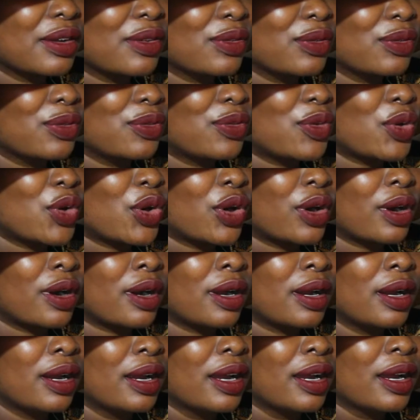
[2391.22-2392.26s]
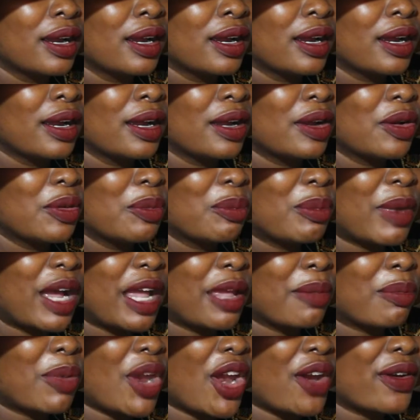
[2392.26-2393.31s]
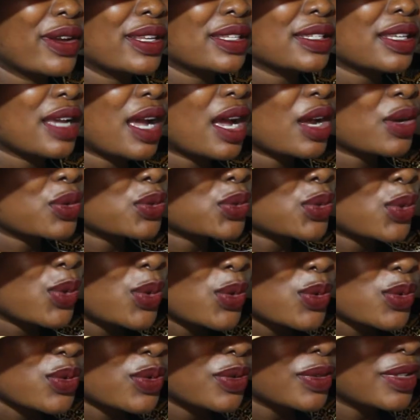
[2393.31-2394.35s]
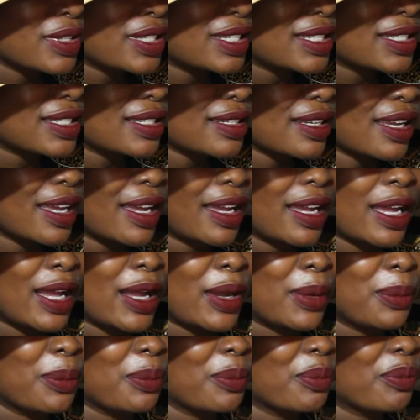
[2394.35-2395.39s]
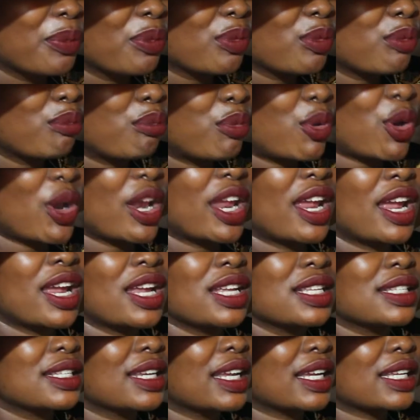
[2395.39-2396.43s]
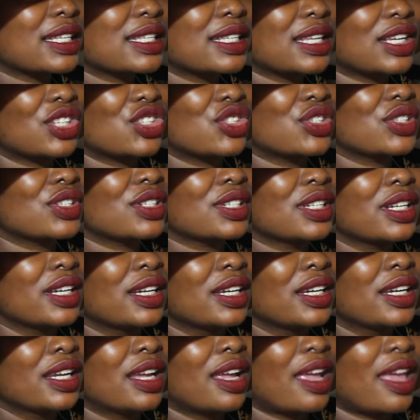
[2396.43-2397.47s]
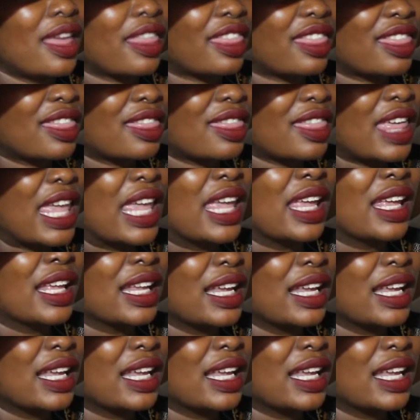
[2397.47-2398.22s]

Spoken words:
For my parents' household, prayer is like such a thing.